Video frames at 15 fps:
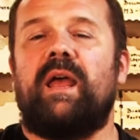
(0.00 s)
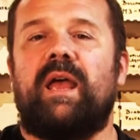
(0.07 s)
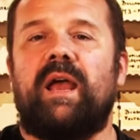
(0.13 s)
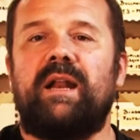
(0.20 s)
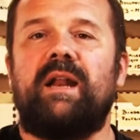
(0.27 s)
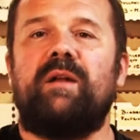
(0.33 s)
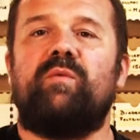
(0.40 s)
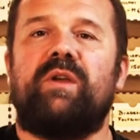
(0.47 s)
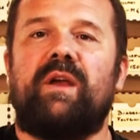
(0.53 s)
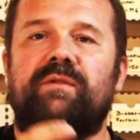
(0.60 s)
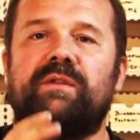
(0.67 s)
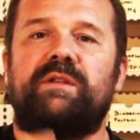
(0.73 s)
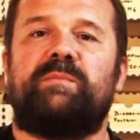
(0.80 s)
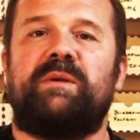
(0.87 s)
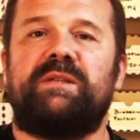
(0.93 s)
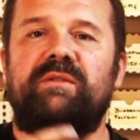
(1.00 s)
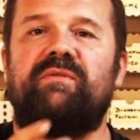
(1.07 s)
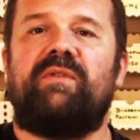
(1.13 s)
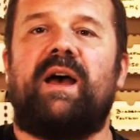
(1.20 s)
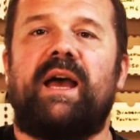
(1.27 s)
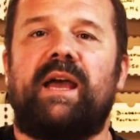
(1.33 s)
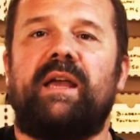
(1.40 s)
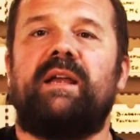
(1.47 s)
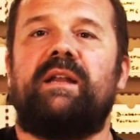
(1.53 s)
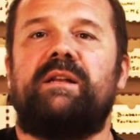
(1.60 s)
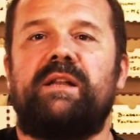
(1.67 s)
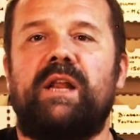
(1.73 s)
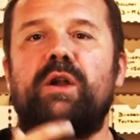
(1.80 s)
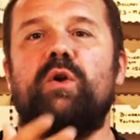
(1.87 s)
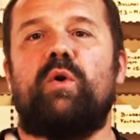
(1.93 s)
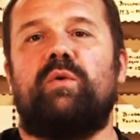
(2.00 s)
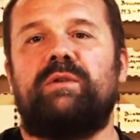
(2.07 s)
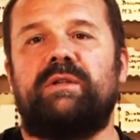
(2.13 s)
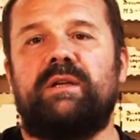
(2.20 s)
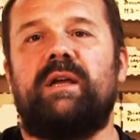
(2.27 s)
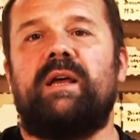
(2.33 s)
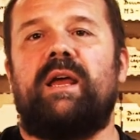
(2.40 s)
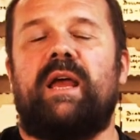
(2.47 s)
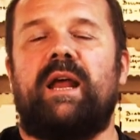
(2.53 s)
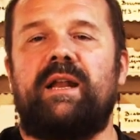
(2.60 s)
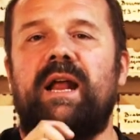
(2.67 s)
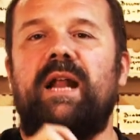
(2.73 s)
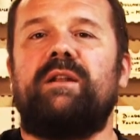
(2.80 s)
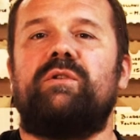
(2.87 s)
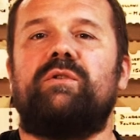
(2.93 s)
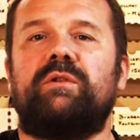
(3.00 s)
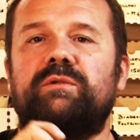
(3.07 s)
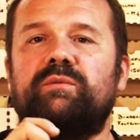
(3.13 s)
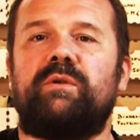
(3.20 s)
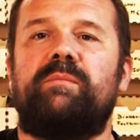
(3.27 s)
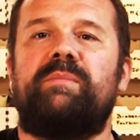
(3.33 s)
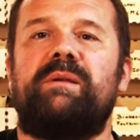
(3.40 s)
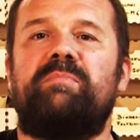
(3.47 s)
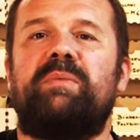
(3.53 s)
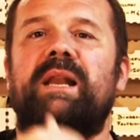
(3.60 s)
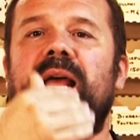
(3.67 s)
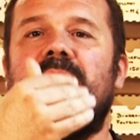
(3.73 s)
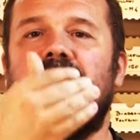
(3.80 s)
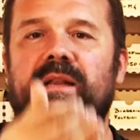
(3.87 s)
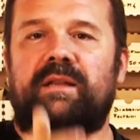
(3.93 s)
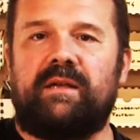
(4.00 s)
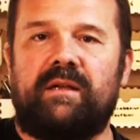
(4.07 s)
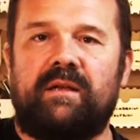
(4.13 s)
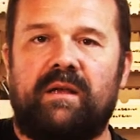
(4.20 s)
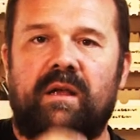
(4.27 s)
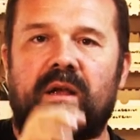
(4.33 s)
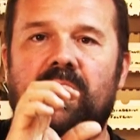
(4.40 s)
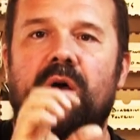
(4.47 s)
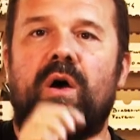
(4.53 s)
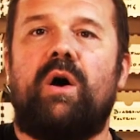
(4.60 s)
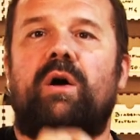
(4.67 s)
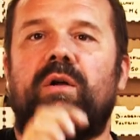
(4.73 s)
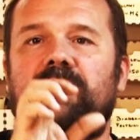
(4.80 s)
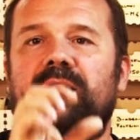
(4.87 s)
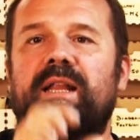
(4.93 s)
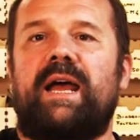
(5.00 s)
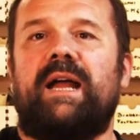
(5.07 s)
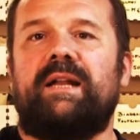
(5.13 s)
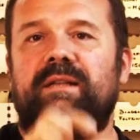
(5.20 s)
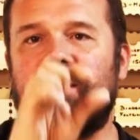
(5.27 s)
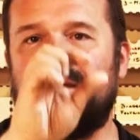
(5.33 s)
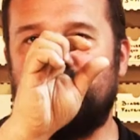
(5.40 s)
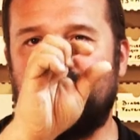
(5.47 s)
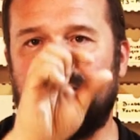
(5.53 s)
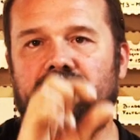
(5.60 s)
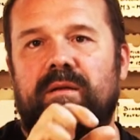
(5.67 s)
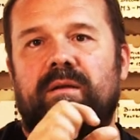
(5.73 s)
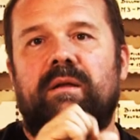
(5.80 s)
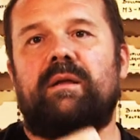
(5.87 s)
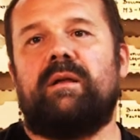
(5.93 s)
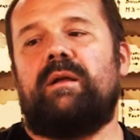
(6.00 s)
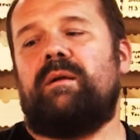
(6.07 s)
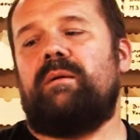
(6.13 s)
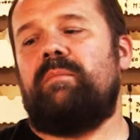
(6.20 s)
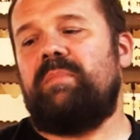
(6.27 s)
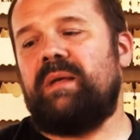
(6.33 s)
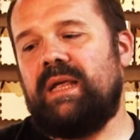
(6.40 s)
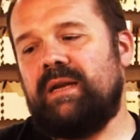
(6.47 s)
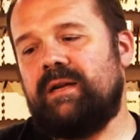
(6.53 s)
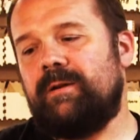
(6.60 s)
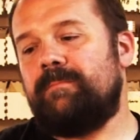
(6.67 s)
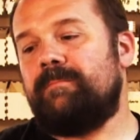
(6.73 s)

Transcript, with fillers: and then we have to specify the note, and that note will be played on that pin.